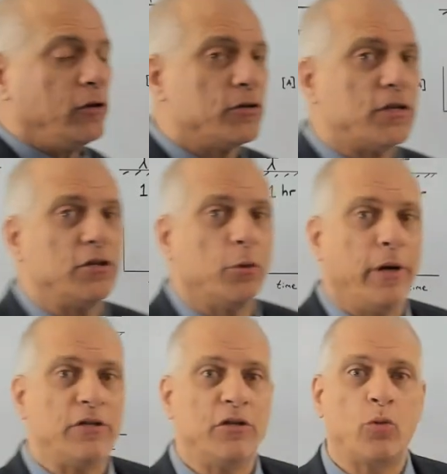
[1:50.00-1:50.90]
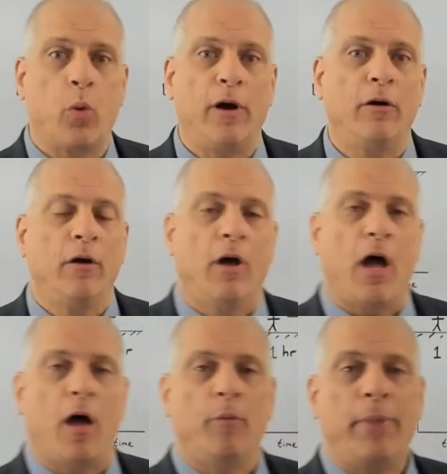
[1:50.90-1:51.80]
are situations where
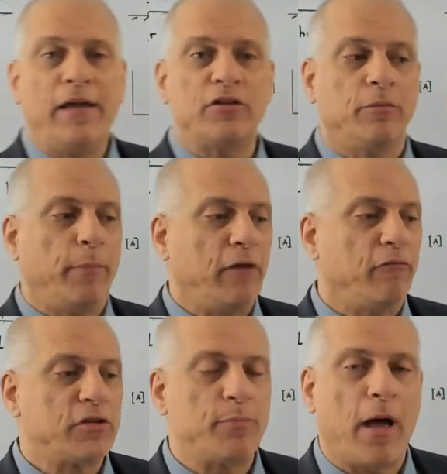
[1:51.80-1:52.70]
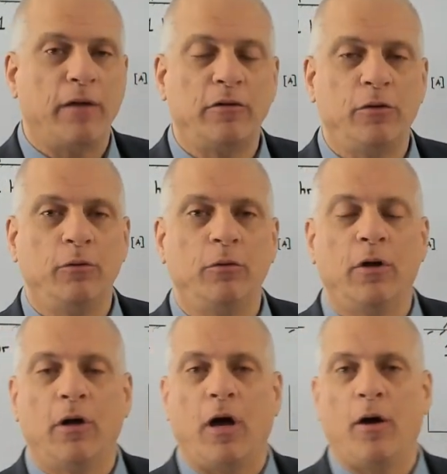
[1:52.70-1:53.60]
a patient may respond to
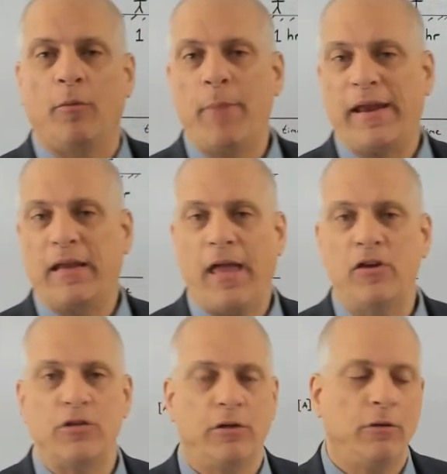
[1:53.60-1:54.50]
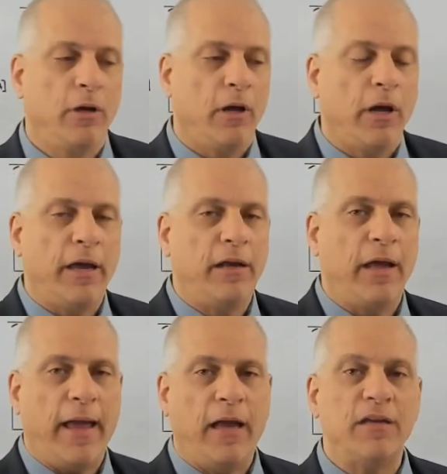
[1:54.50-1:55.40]
medication in
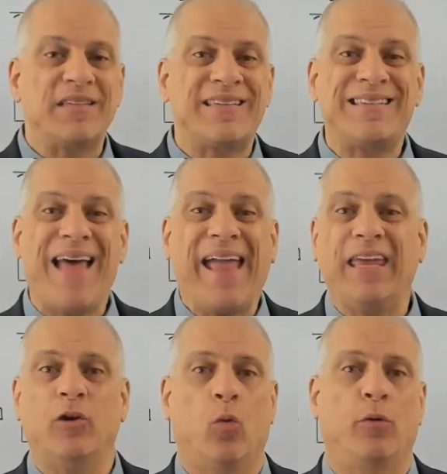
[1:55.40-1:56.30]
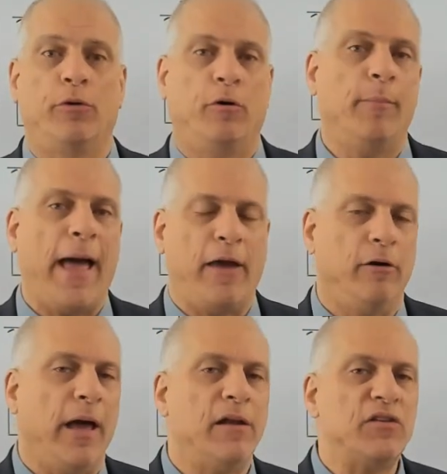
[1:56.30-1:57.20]
a second order manner,
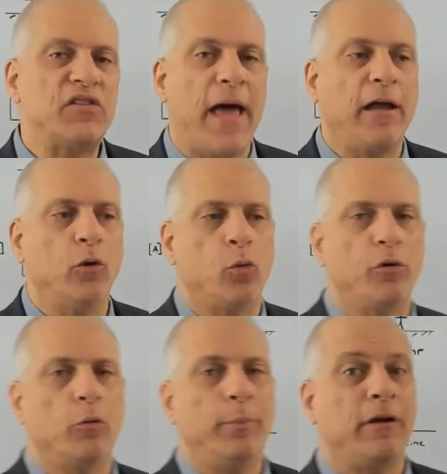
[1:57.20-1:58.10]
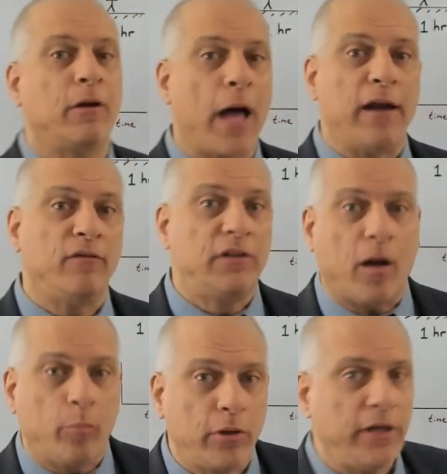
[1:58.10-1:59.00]
and a second order will be kind of
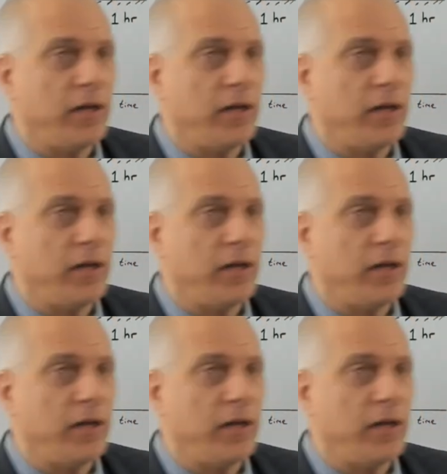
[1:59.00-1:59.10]
doubly